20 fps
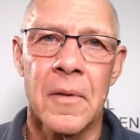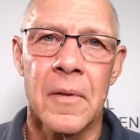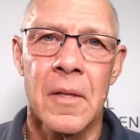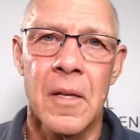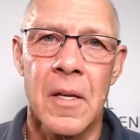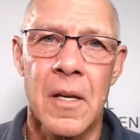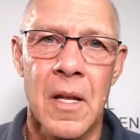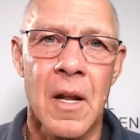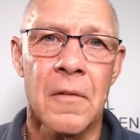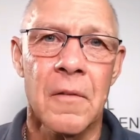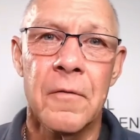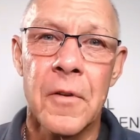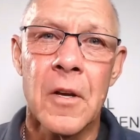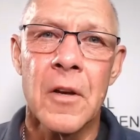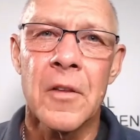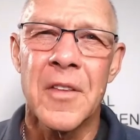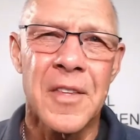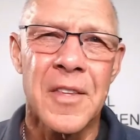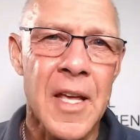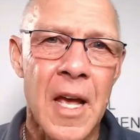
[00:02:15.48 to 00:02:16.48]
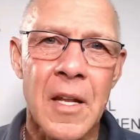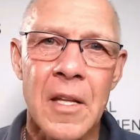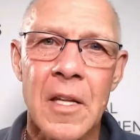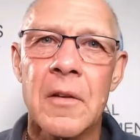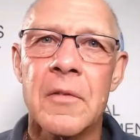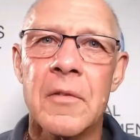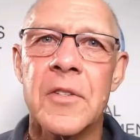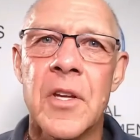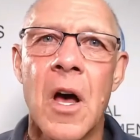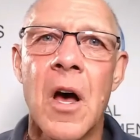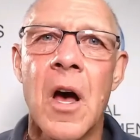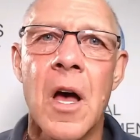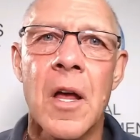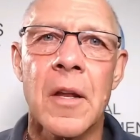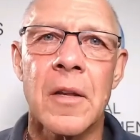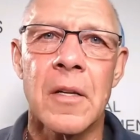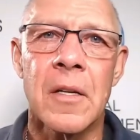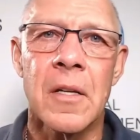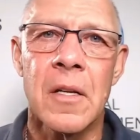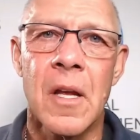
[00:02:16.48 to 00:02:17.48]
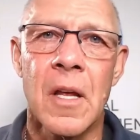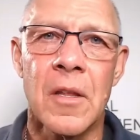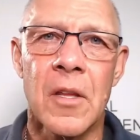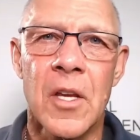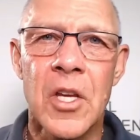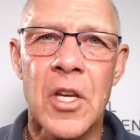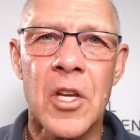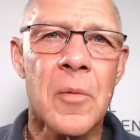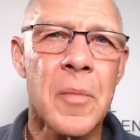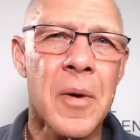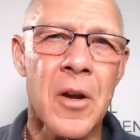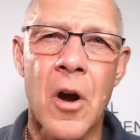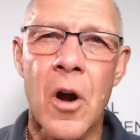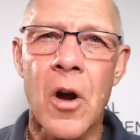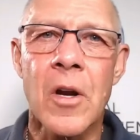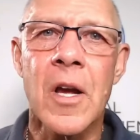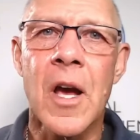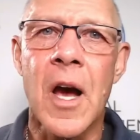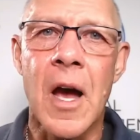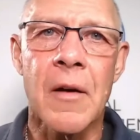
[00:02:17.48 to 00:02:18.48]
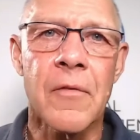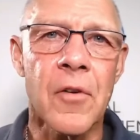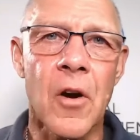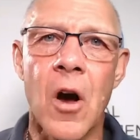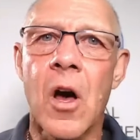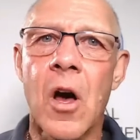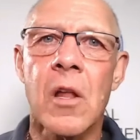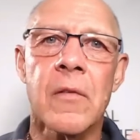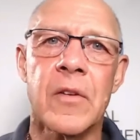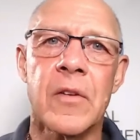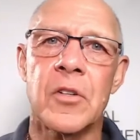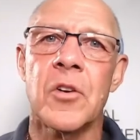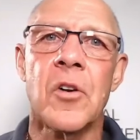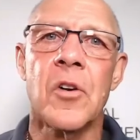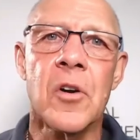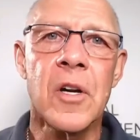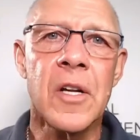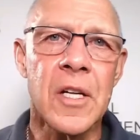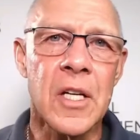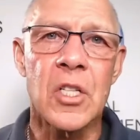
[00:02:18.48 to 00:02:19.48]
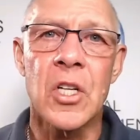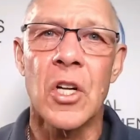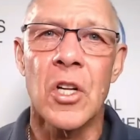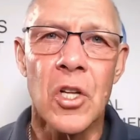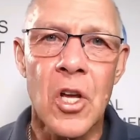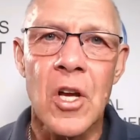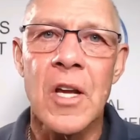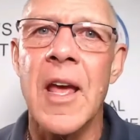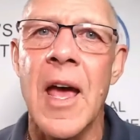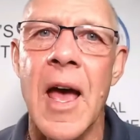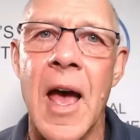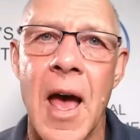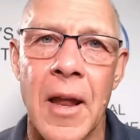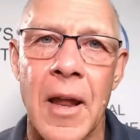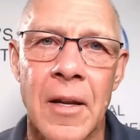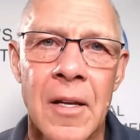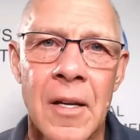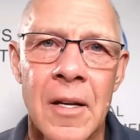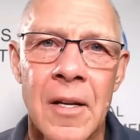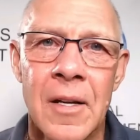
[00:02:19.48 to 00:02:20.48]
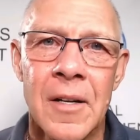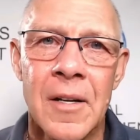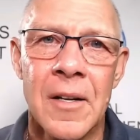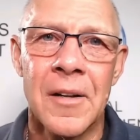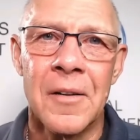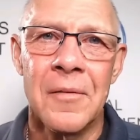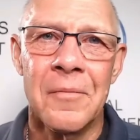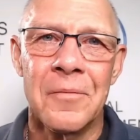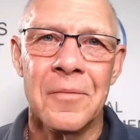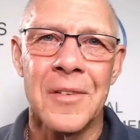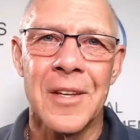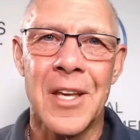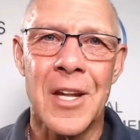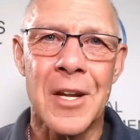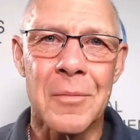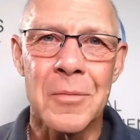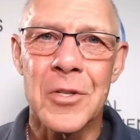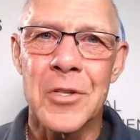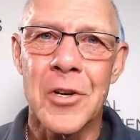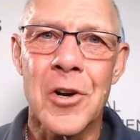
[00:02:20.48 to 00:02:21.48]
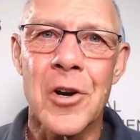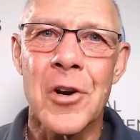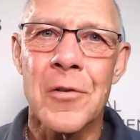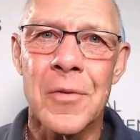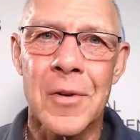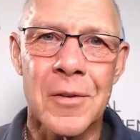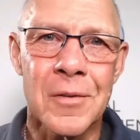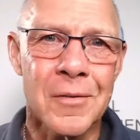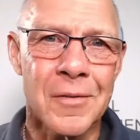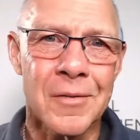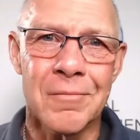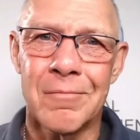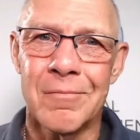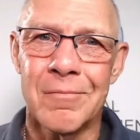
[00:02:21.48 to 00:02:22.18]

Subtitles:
And I feel that lives on in the human archive for all of eternity to look at and observe and